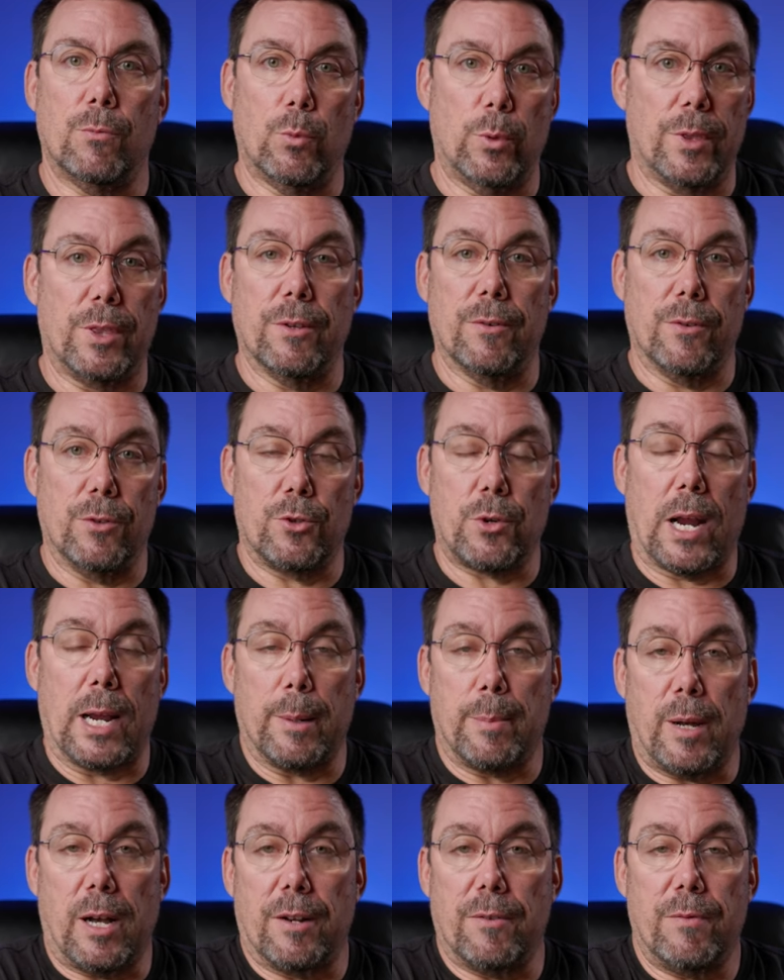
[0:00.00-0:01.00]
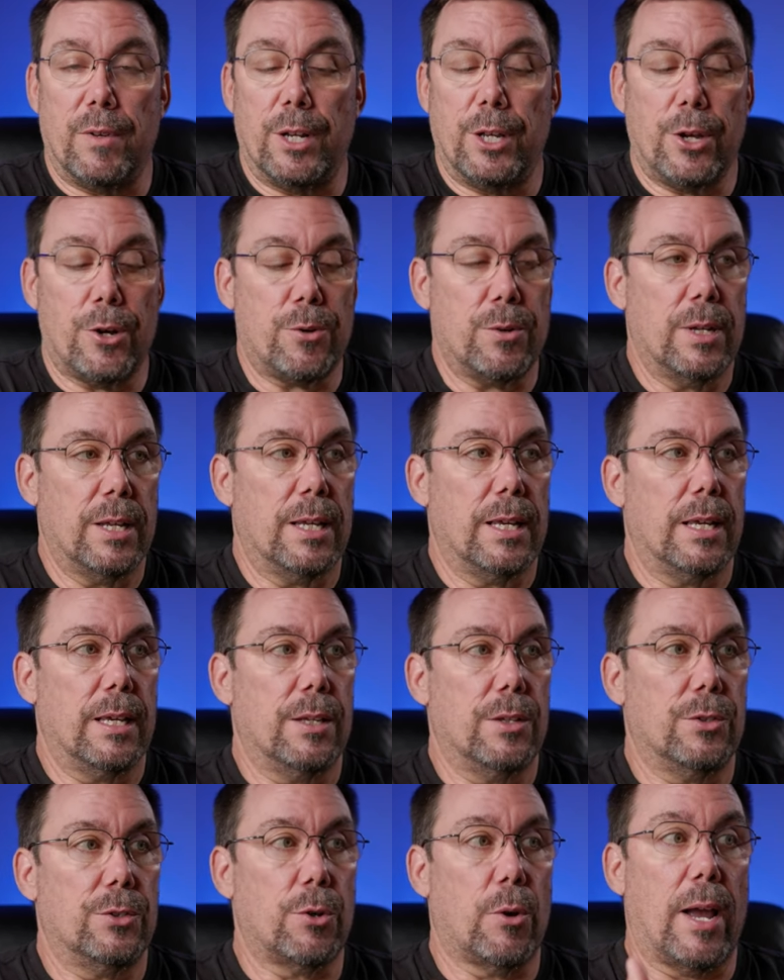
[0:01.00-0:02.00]
with the Tragopan video.
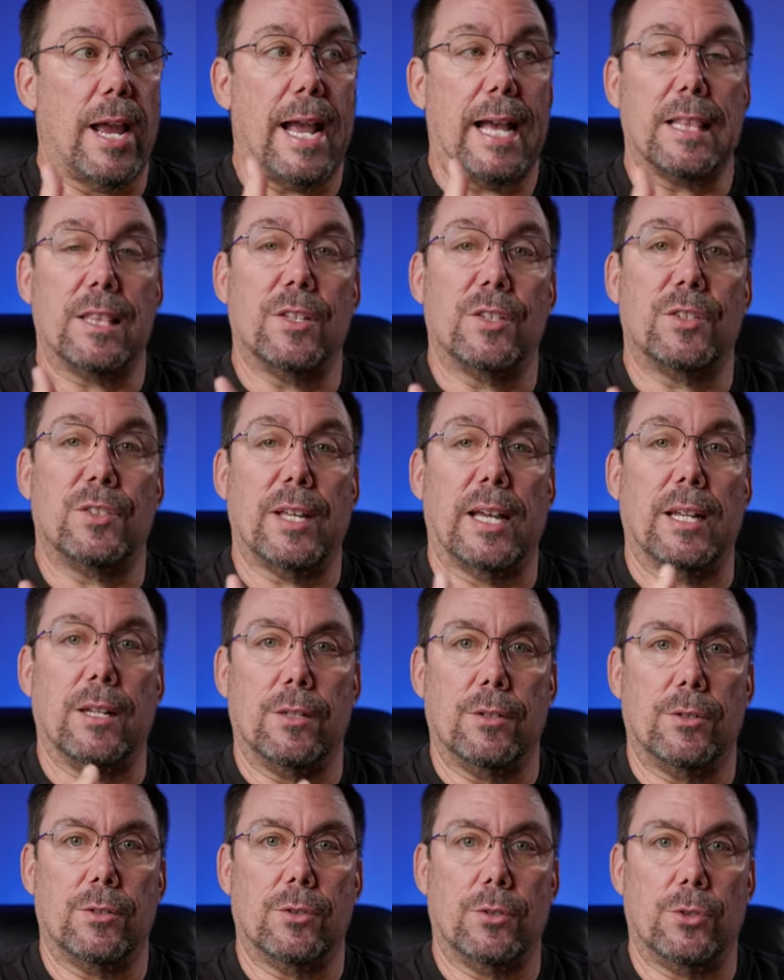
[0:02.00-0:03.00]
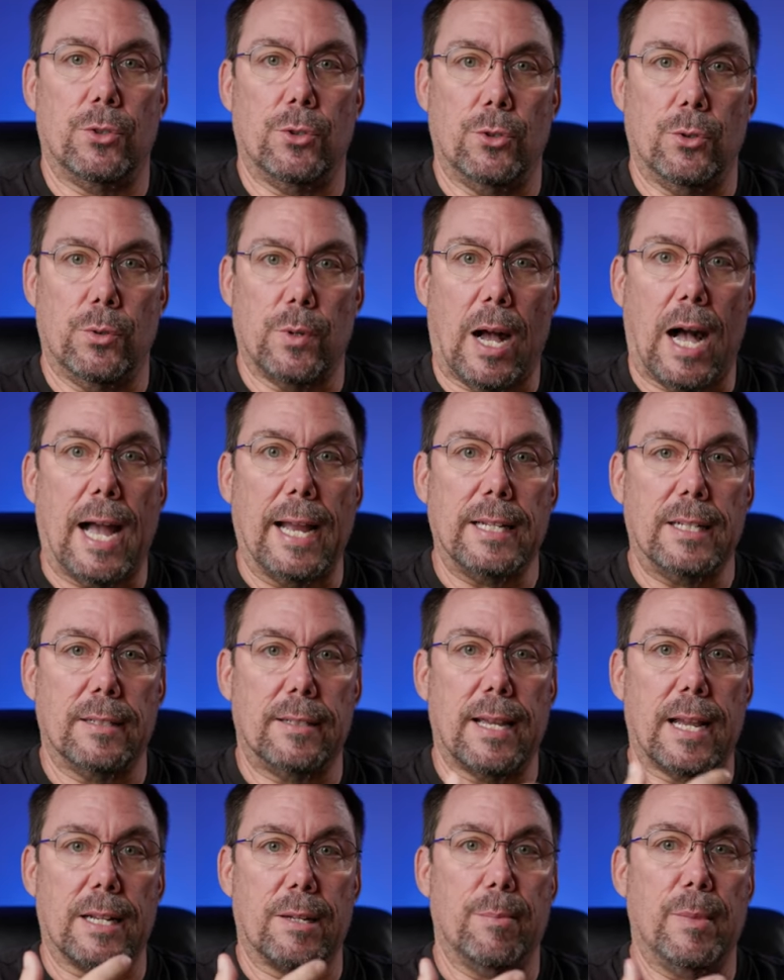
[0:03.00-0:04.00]
So I had this set to eye
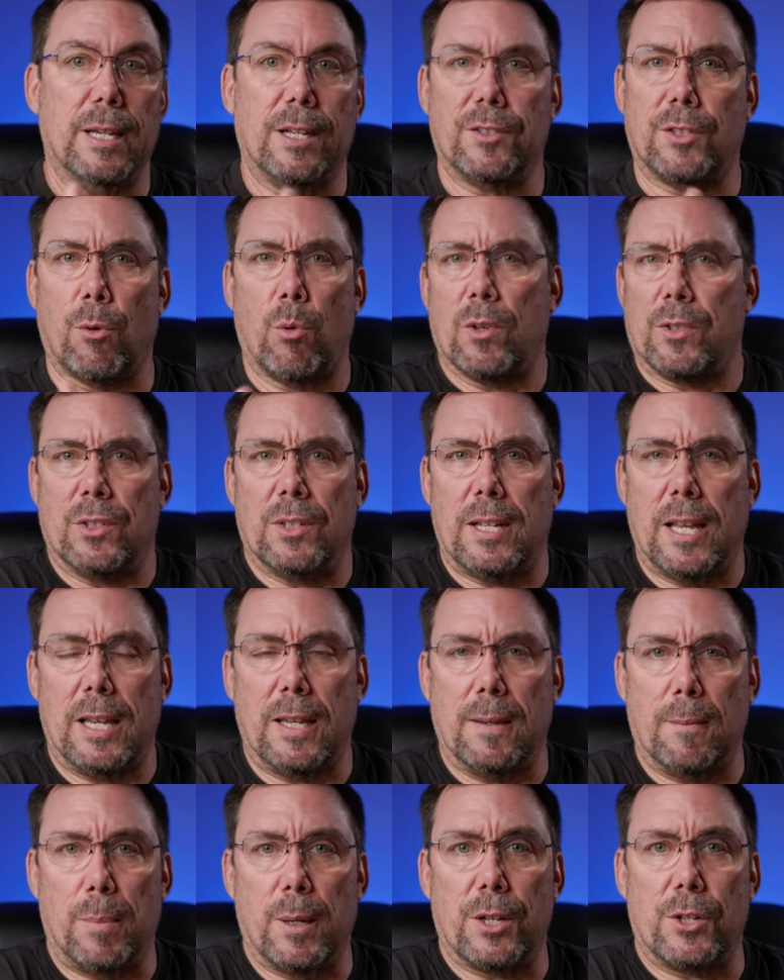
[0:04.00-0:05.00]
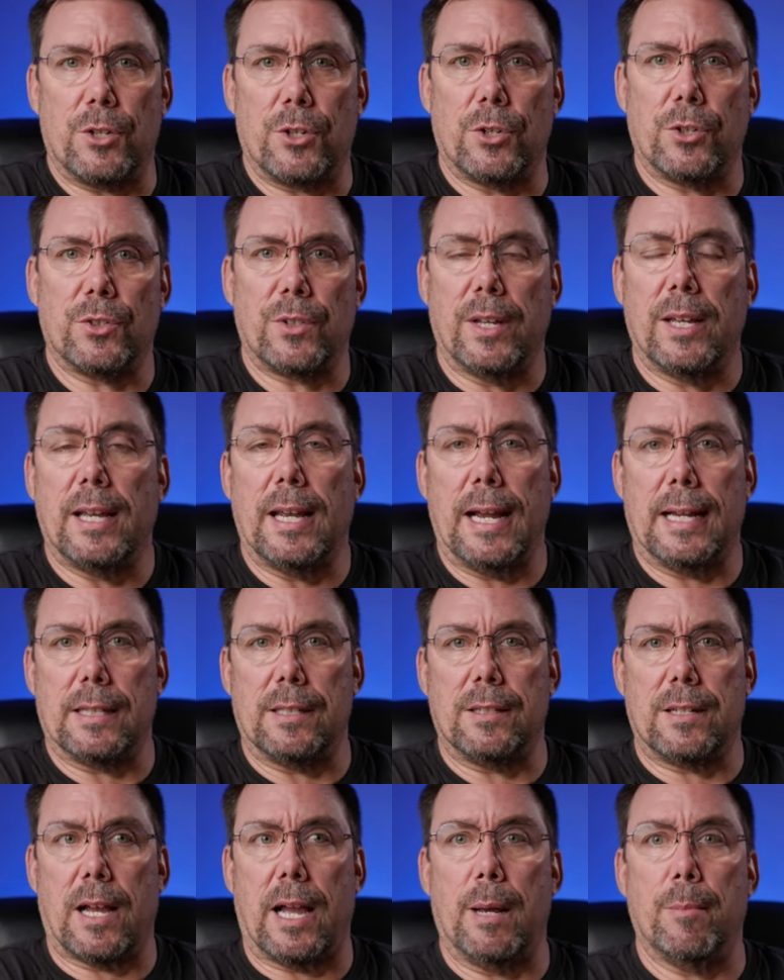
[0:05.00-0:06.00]
detect me because I wasn't taking pictures at
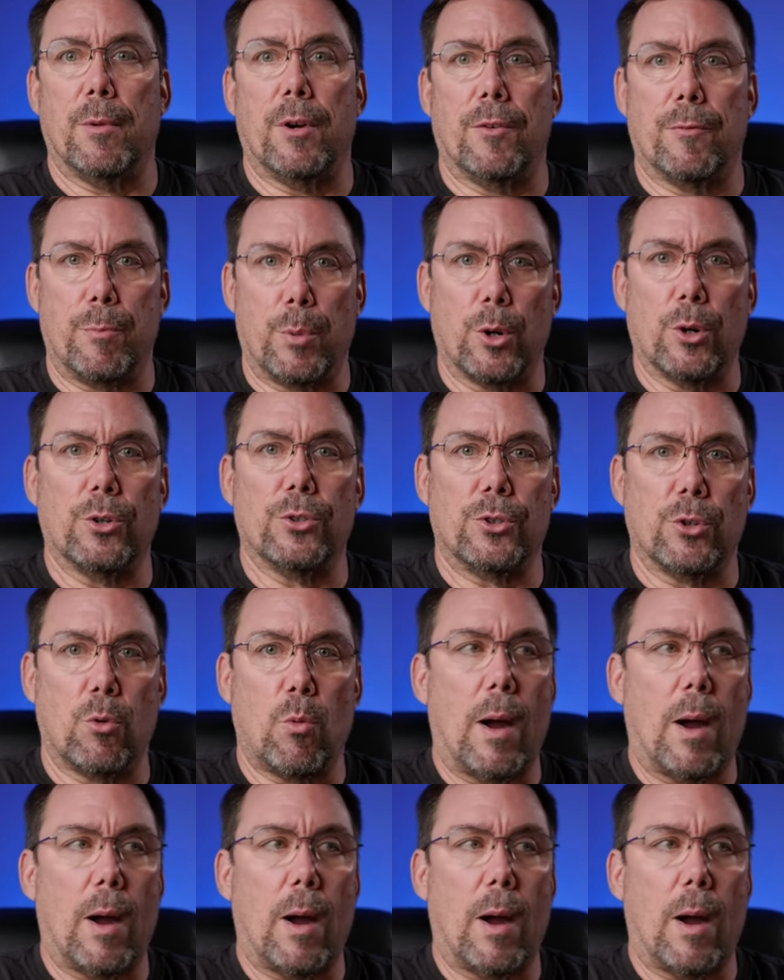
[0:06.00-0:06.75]
the time of birds or